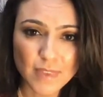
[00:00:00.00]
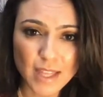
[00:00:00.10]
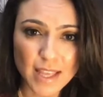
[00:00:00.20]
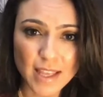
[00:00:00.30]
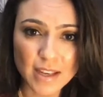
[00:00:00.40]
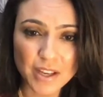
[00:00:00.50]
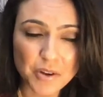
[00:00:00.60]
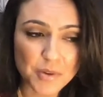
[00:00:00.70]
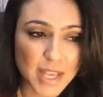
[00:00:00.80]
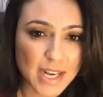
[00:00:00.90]

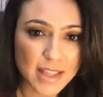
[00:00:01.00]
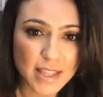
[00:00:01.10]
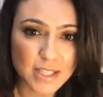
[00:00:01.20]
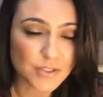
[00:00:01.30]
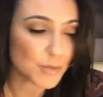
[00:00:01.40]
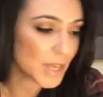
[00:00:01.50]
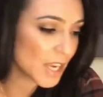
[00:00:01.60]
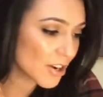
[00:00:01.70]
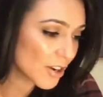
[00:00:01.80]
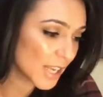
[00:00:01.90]
and, getting things from
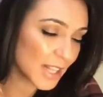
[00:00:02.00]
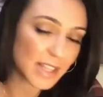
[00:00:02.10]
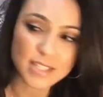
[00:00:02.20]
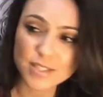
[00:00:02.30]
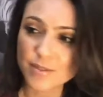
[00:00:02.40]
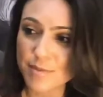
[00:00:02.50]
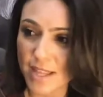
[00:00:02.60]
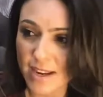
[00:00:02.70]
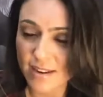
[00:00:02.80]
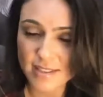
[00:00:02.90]
here, getting things from
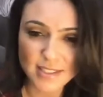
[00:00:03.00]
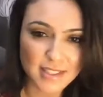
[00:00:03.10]
there,